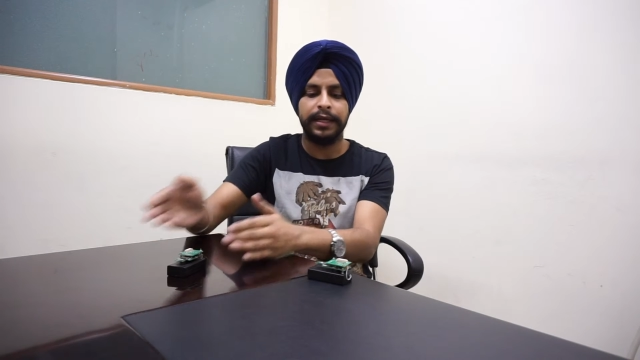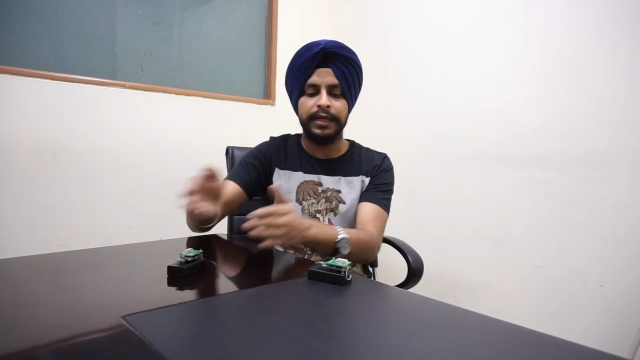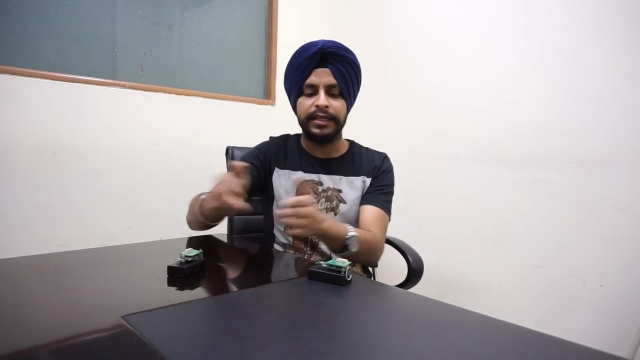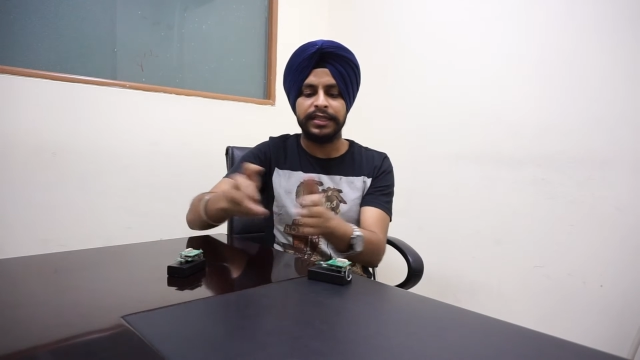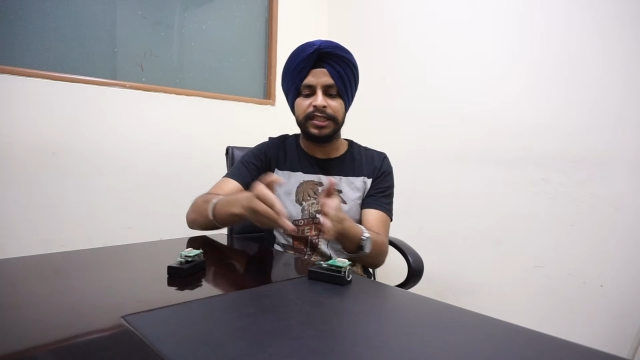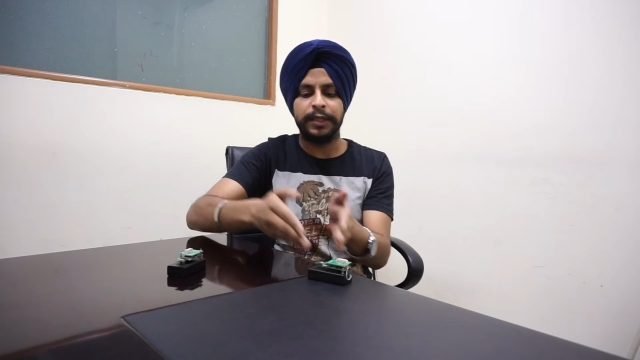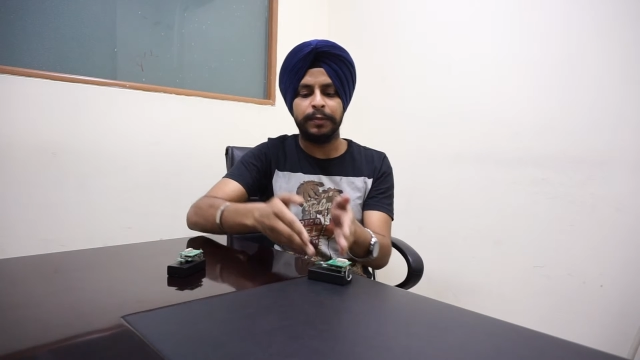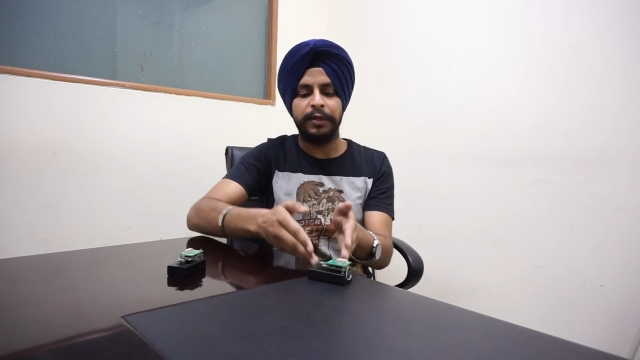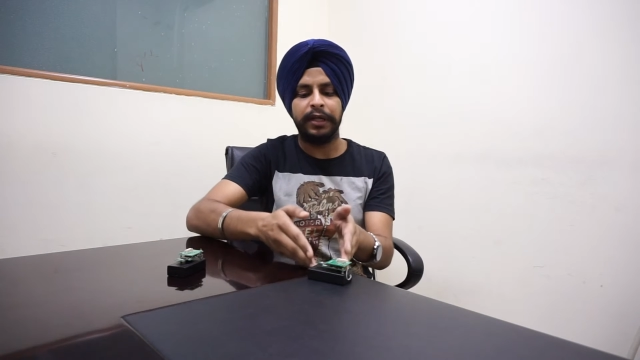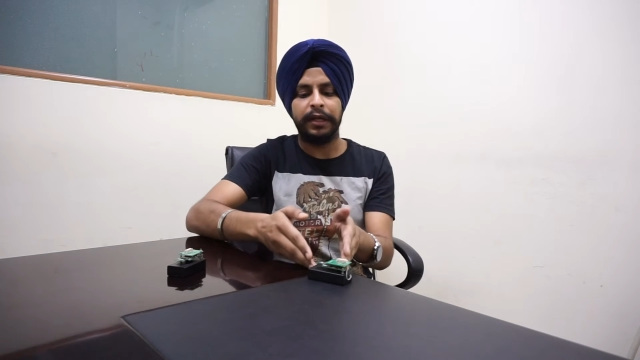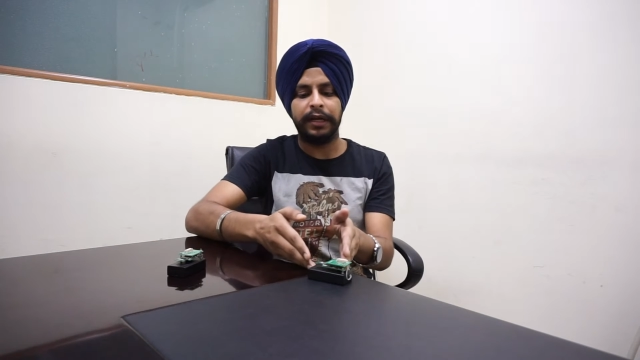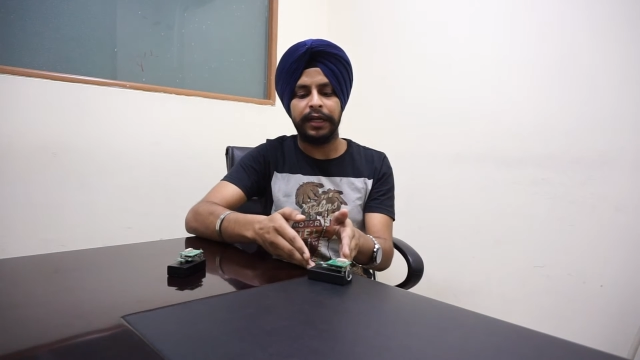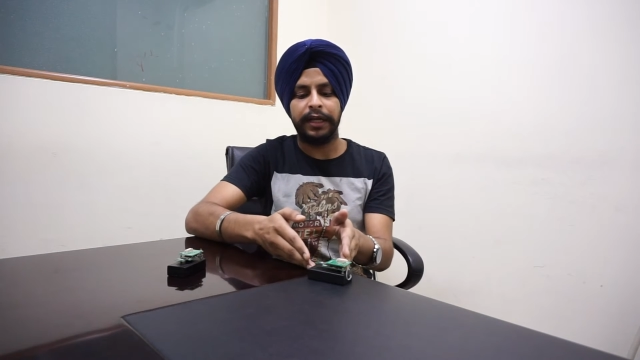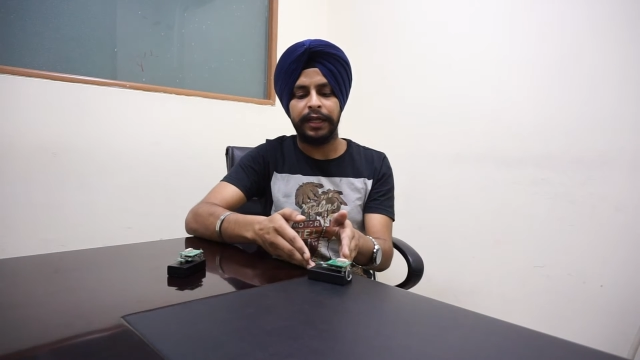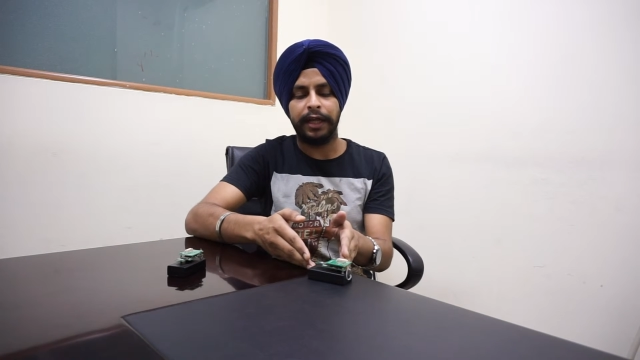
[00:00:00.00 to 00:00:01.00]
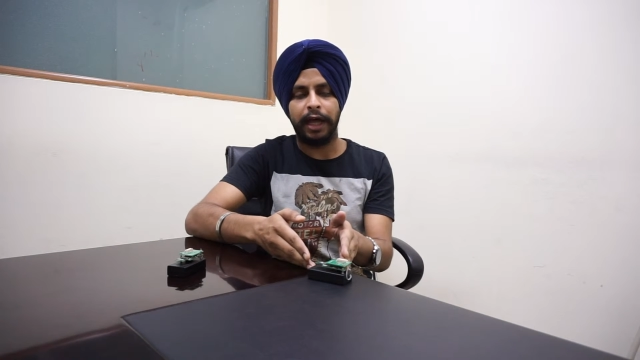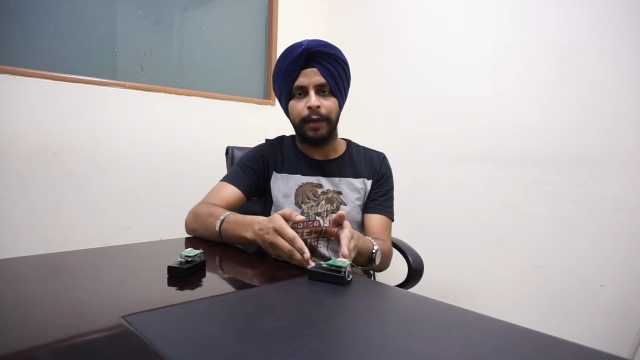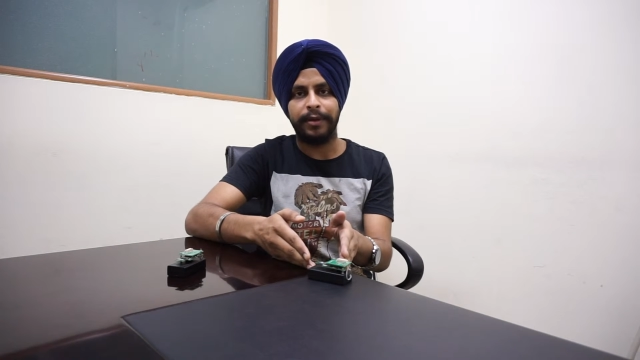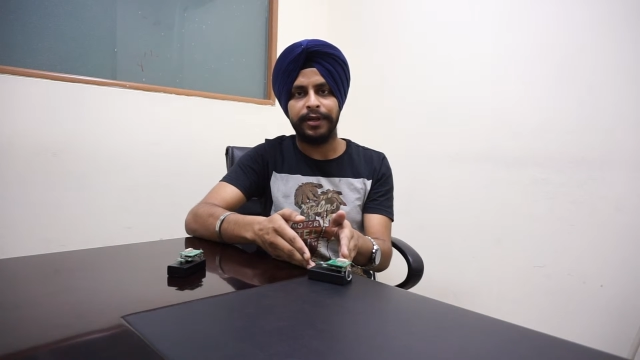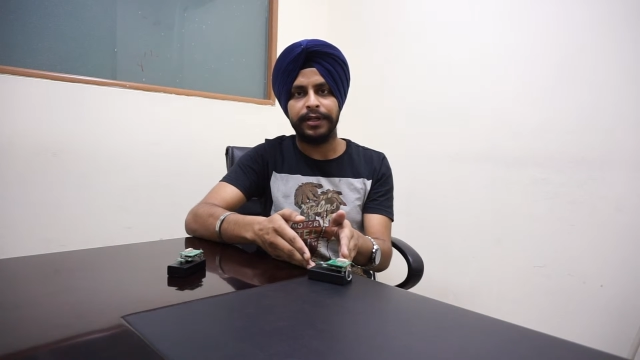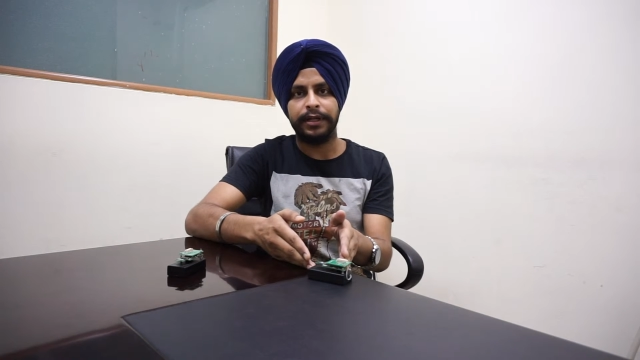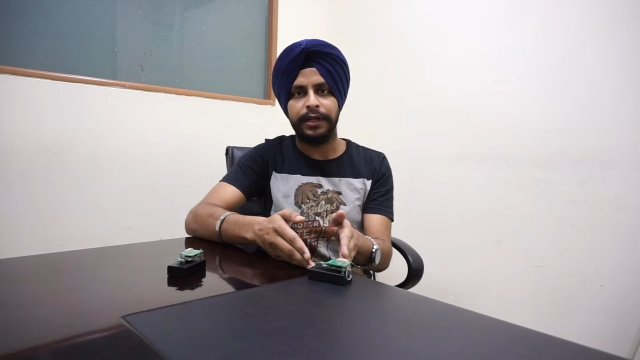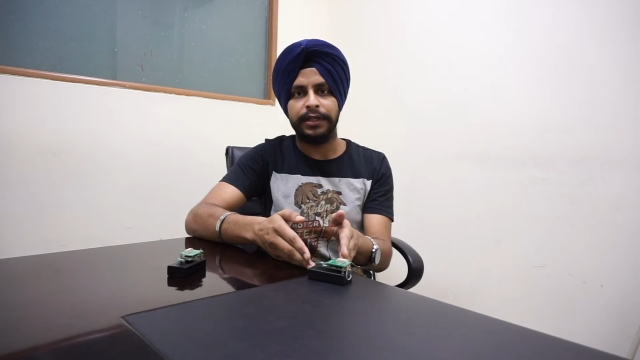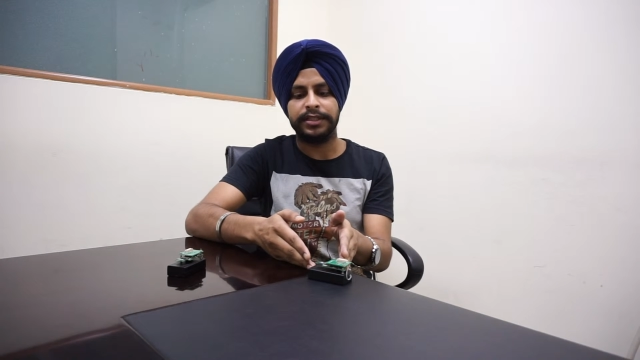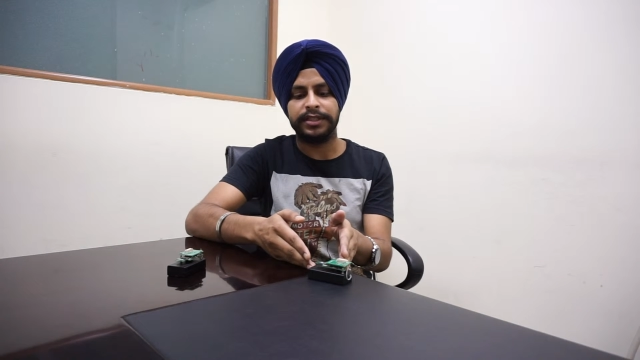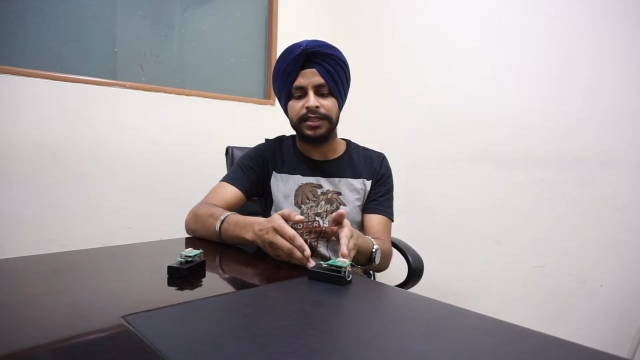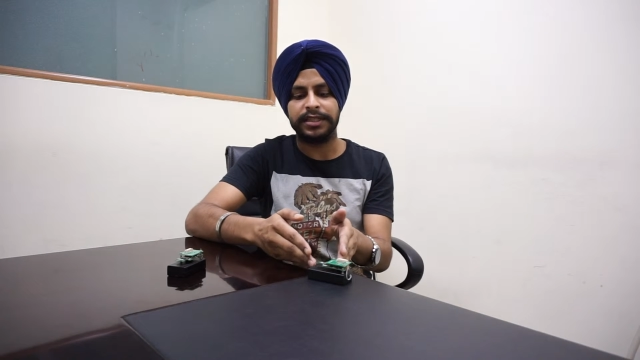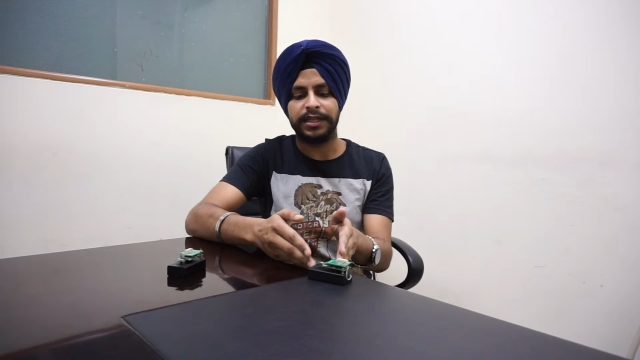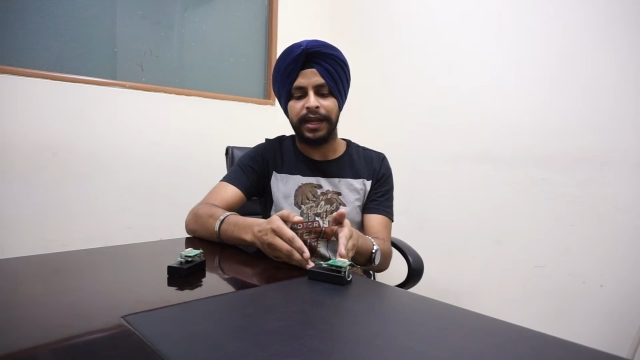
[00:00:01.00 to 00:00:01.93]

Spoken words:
Similarly, just